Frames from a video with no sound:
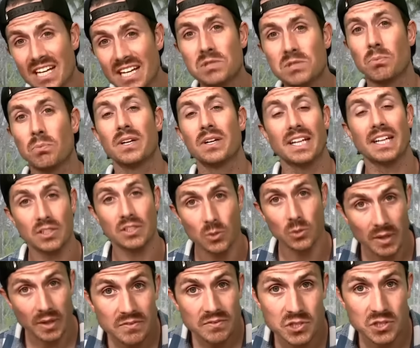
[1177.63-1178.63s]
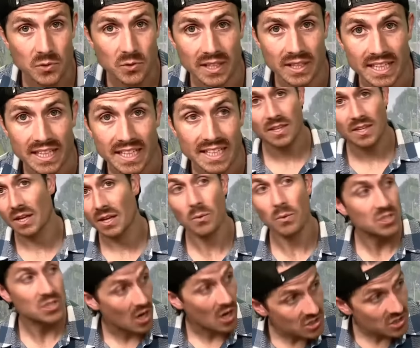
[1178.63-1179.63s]
desperate and grief-stricken that
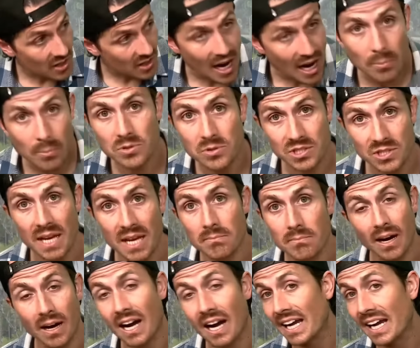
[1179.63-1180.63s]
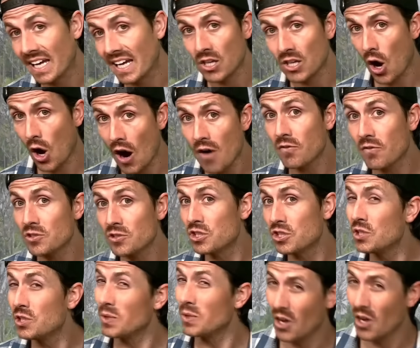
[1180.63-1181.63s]
when Dr. Alpers came by and offered
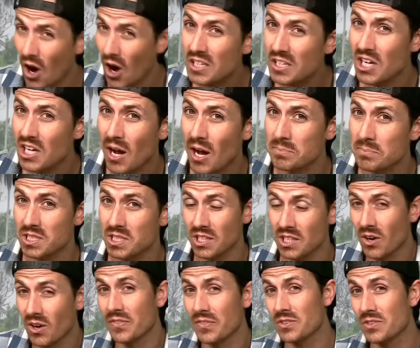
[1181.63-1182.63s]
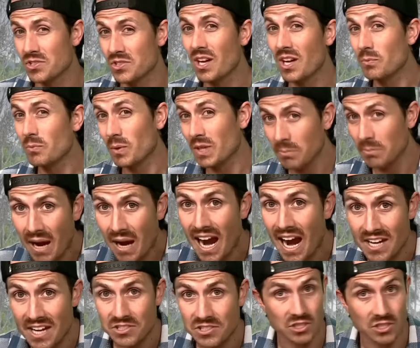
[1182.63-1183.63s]
to do an autopsy on their son when he
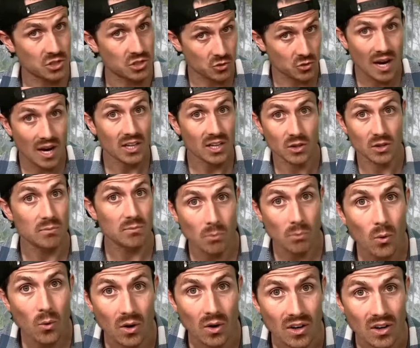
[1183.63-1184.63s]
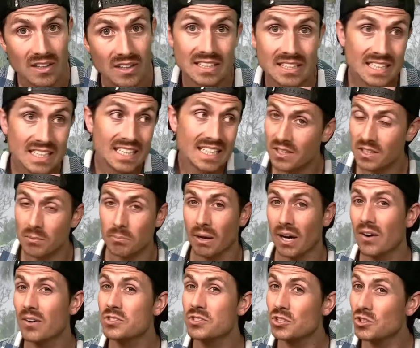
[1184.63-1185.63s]
passed to try to learn more, the
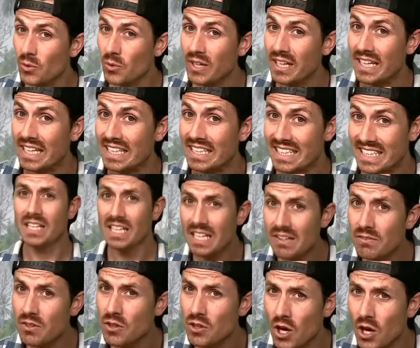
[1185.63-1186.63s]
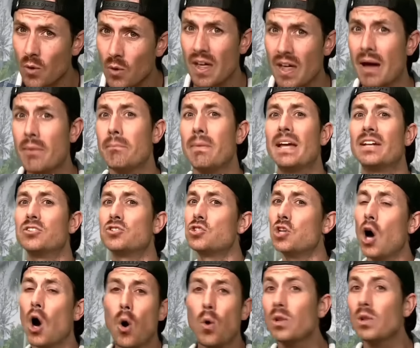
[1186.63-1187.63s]
parents agreed, even though that meant
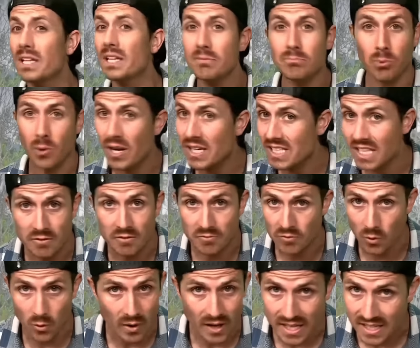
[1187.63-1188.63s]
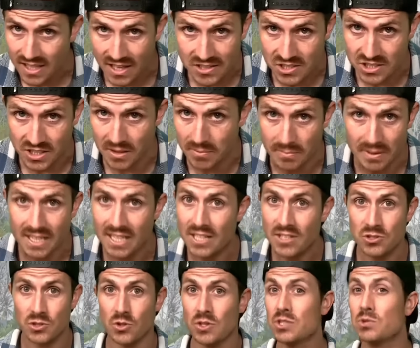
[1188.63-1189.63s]
totally breaking 4A custom.
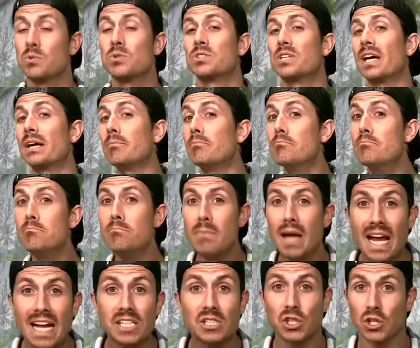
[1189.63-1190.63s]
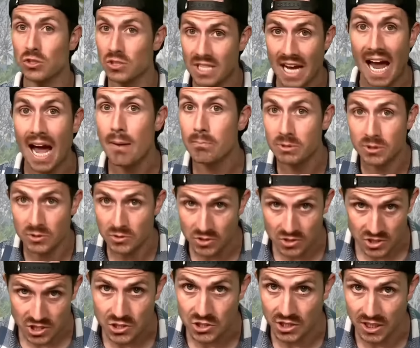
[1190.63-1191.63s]
So this was like major taboo
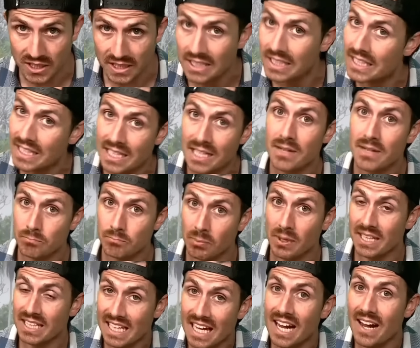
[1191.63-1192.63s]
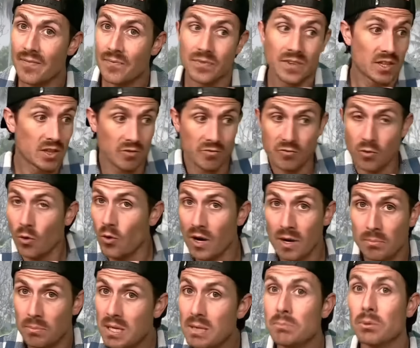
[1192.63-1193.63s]
decision. But again, the
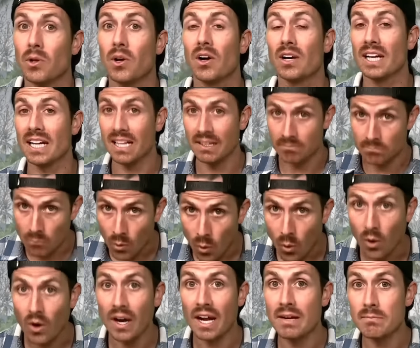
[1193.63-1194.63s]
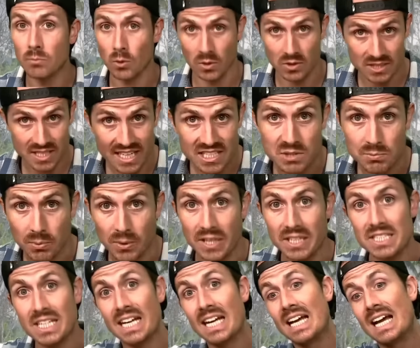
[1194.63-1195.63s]
4A people are getting more and more
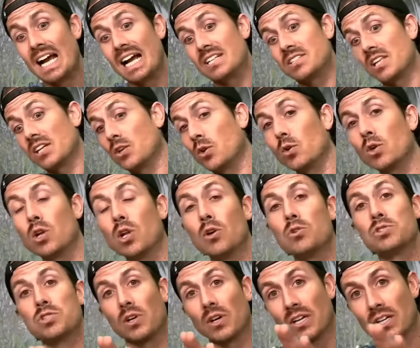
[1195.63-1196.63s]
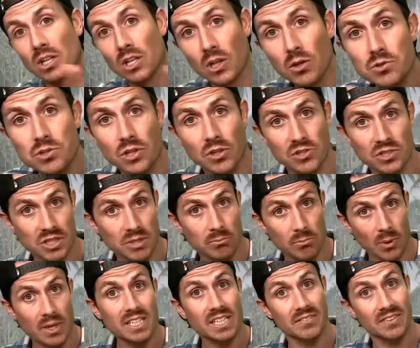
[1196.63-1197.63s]
desperate as they go closer and closer to the
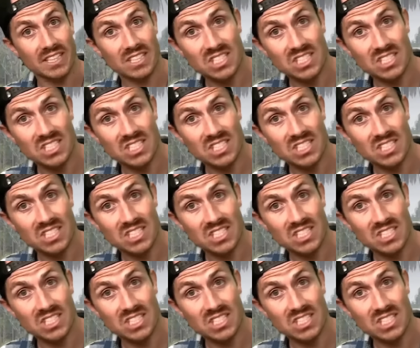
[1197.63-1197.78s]
brink of